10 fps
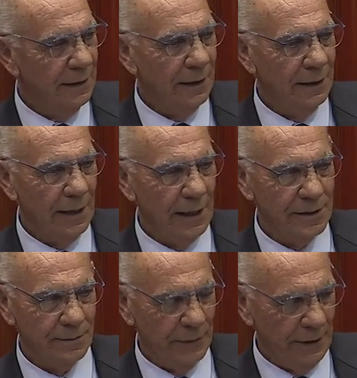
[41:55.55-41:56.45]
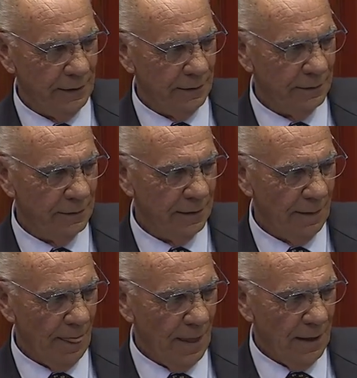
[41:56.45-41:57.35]
He has been
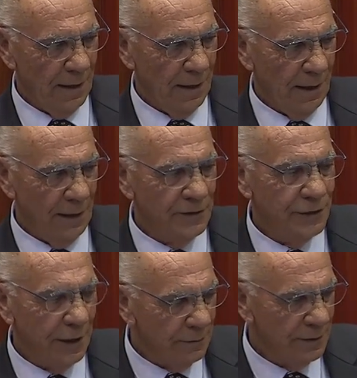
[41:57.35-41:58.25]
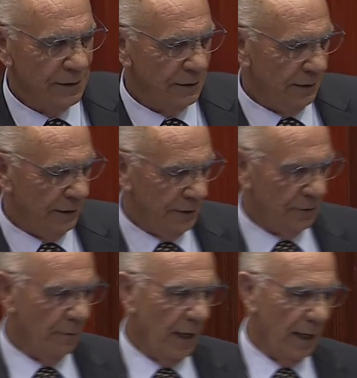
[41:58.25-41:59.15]
generous in his
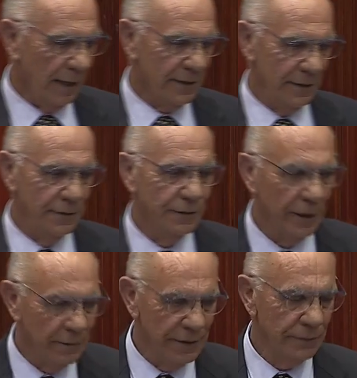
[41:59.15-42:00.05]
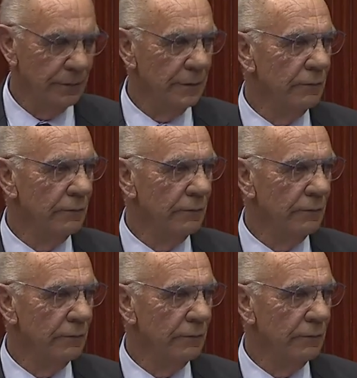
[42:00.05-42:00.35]
remarks and generous